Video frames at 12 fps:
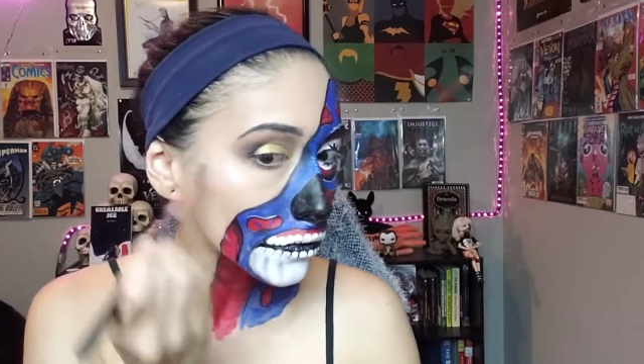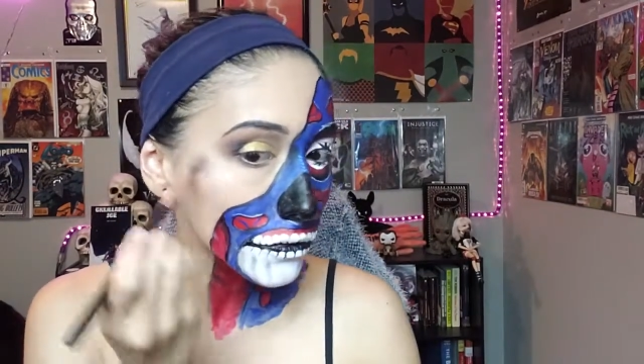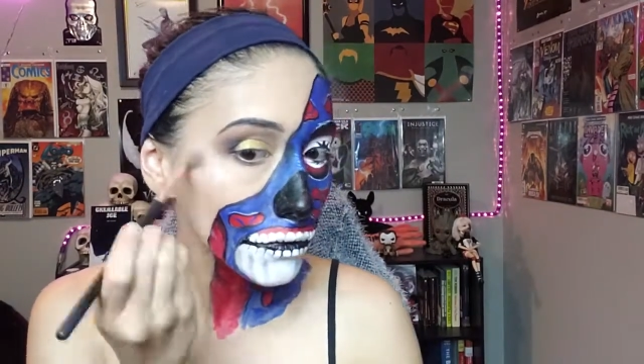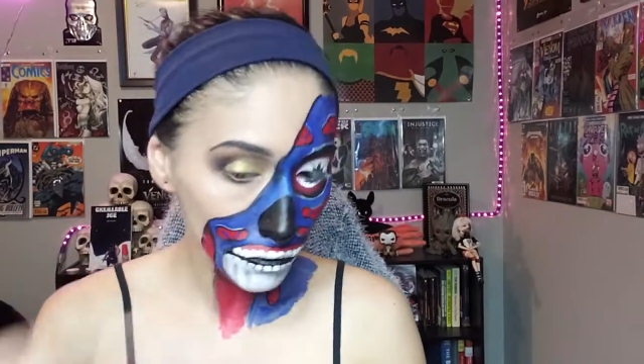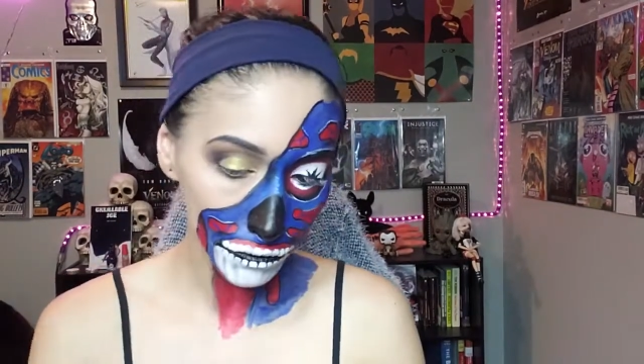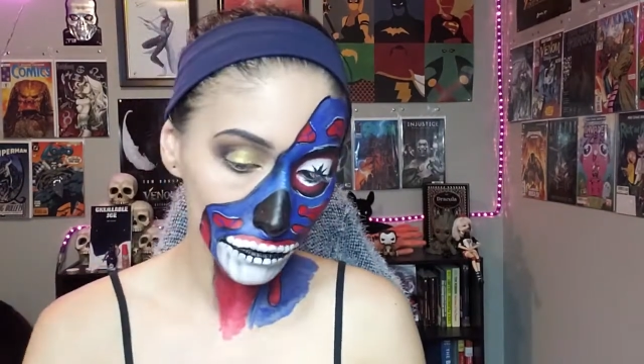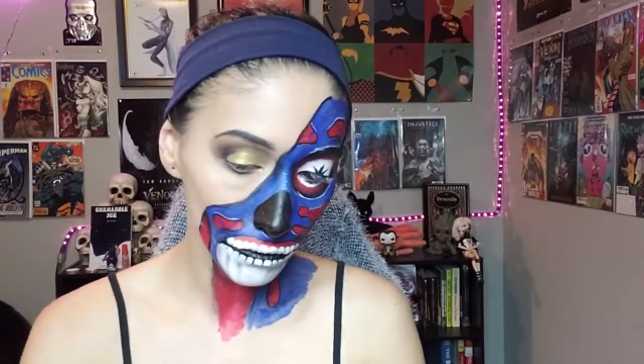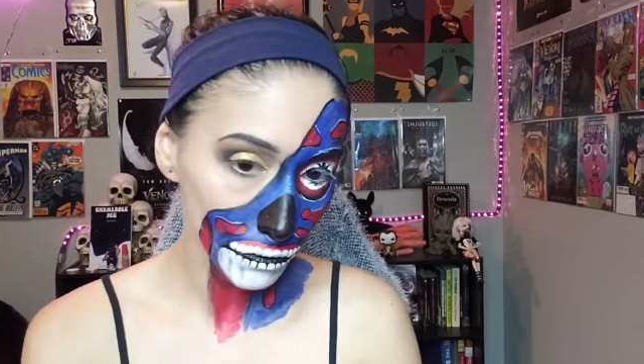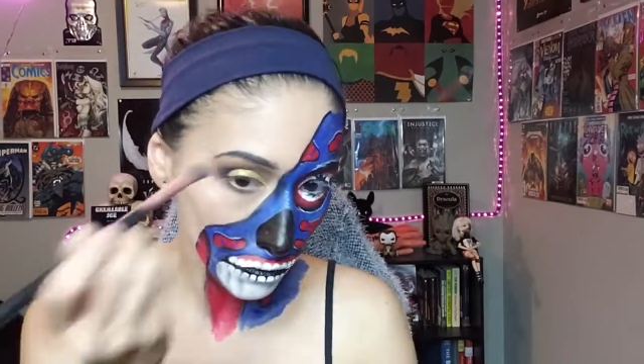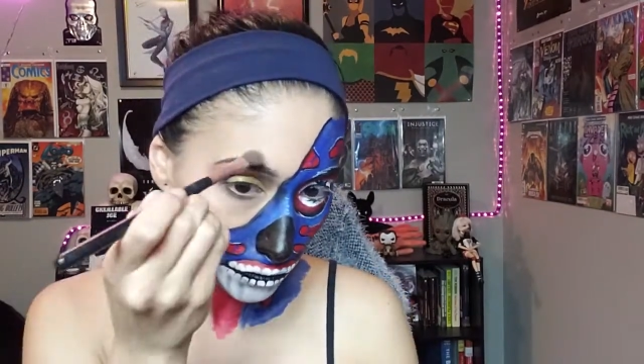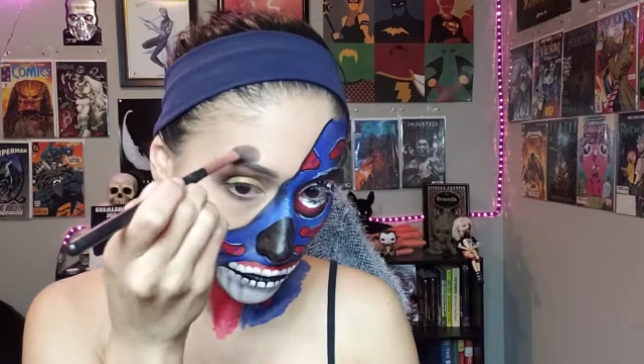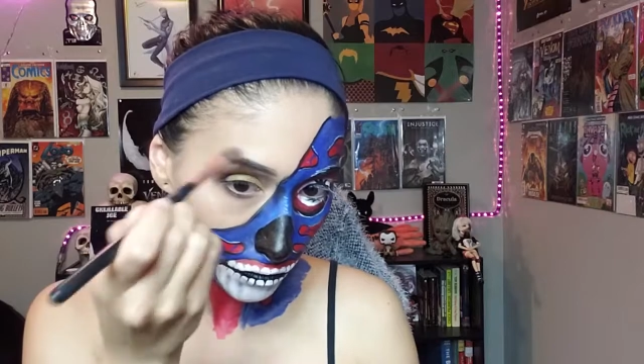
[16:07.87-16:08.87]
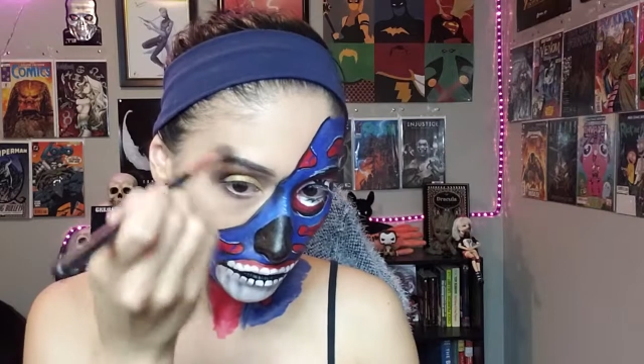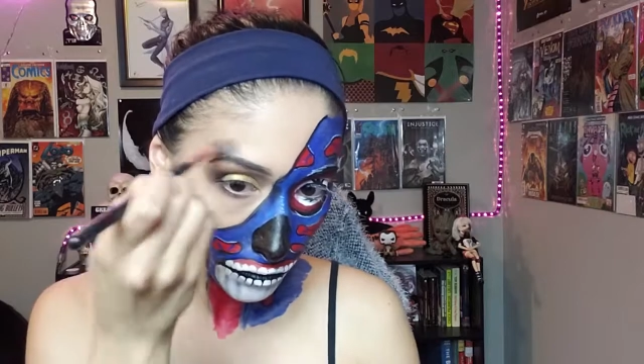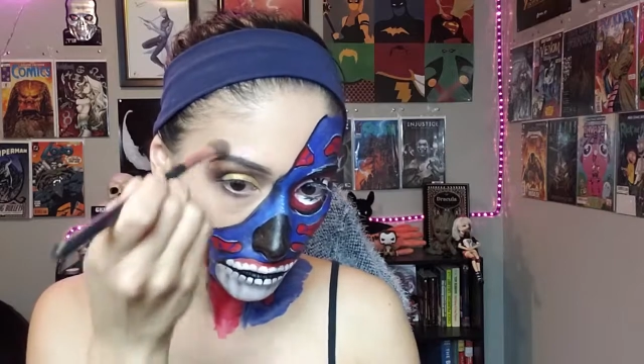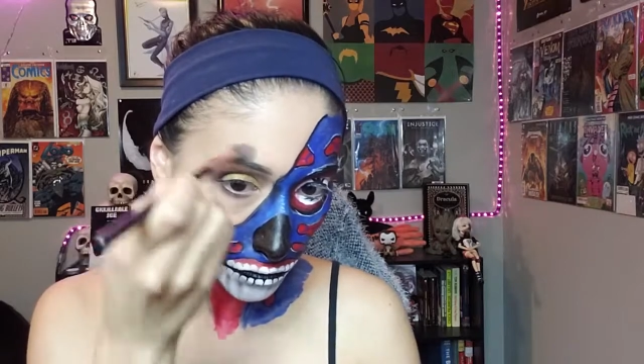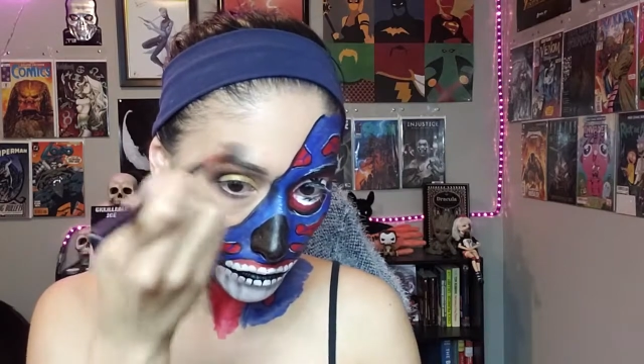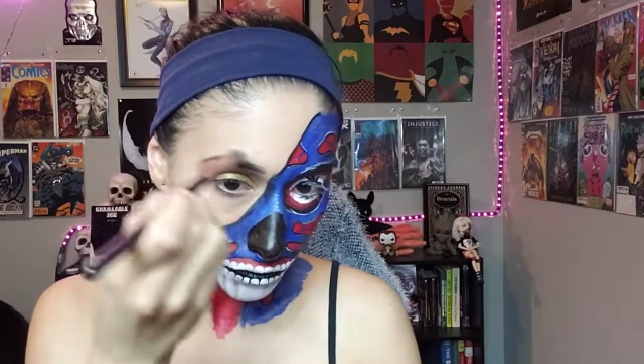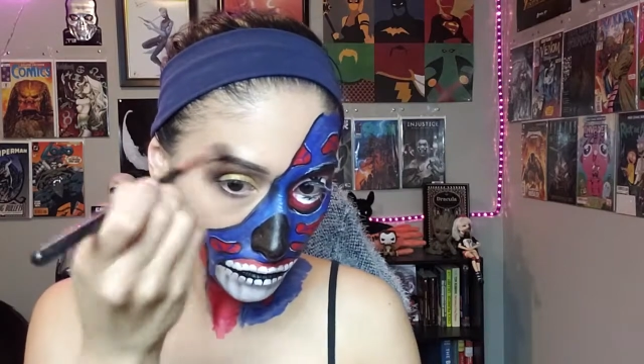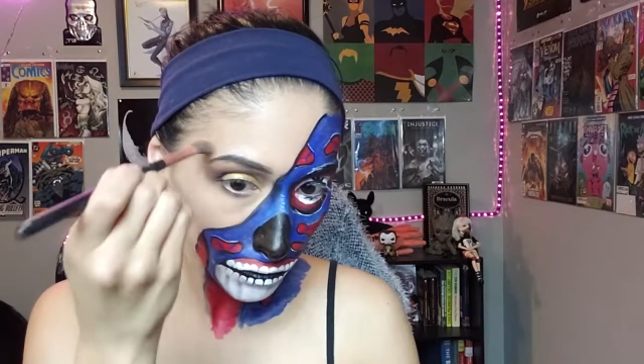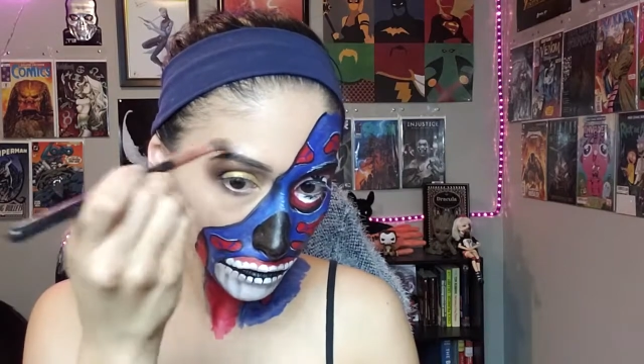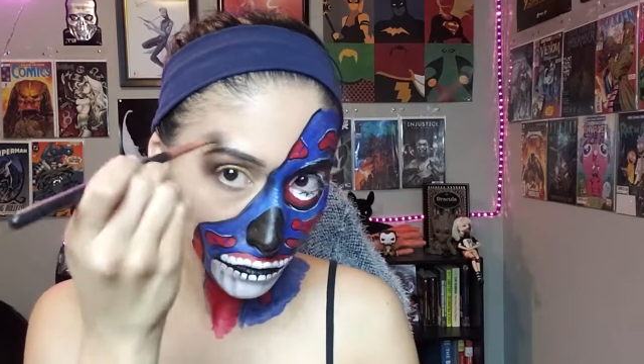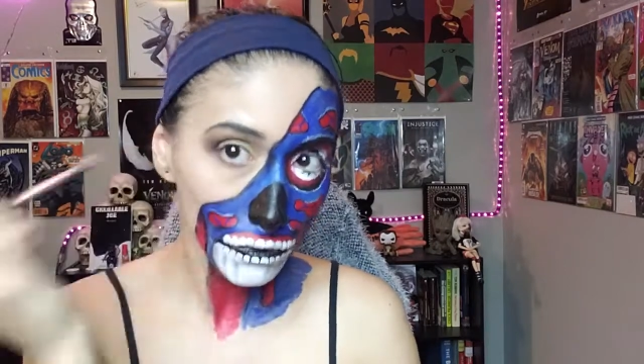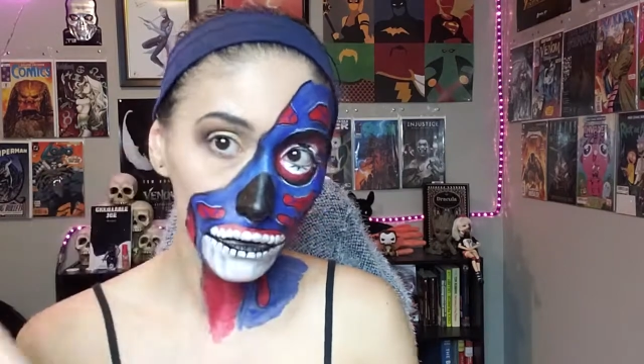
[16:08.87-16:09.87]
but I just think in general, I'm on
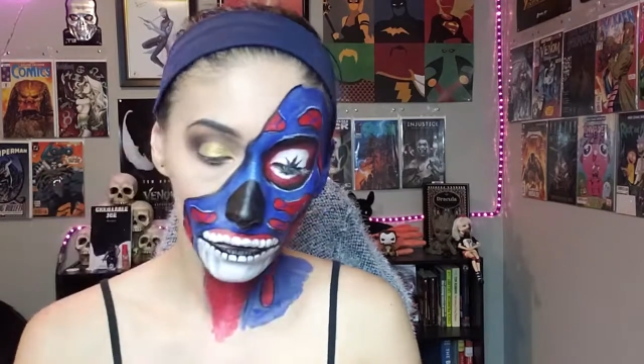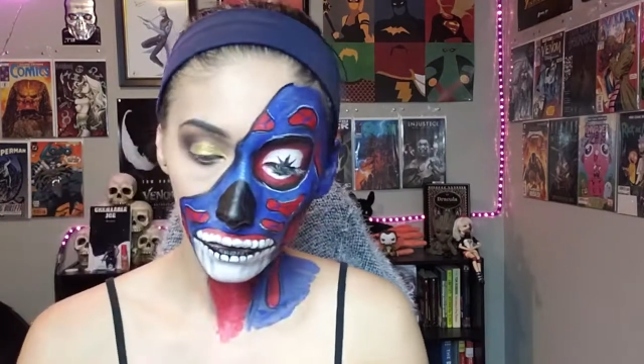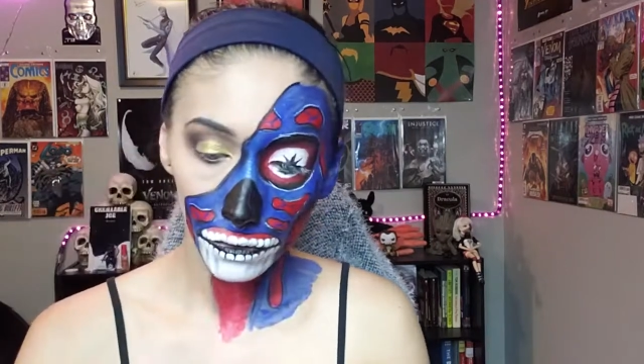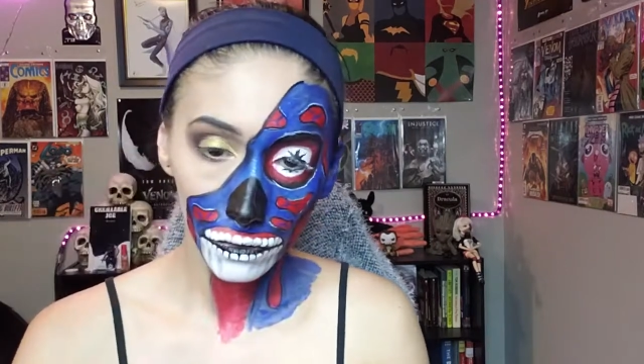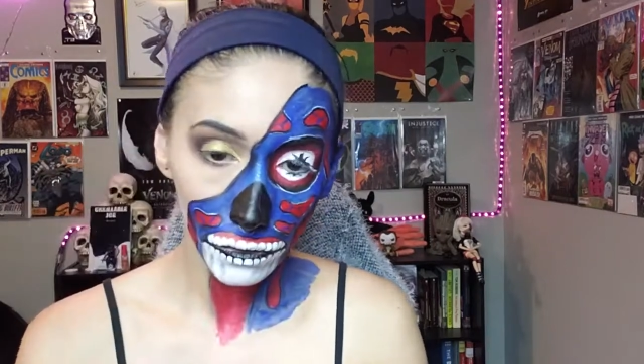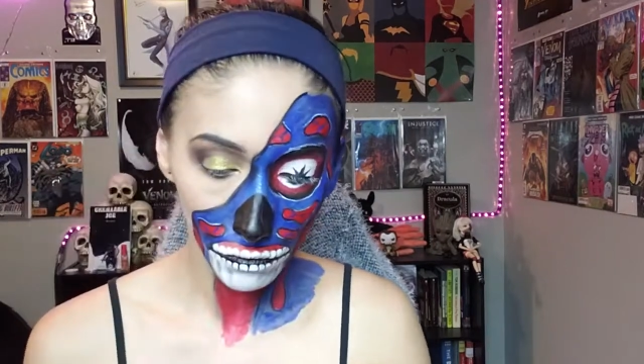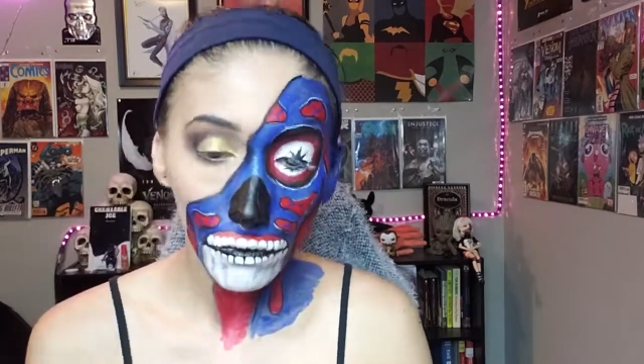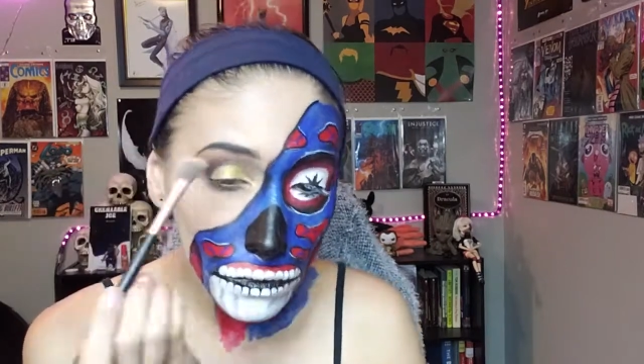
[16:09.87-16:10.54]
Instagram a lot,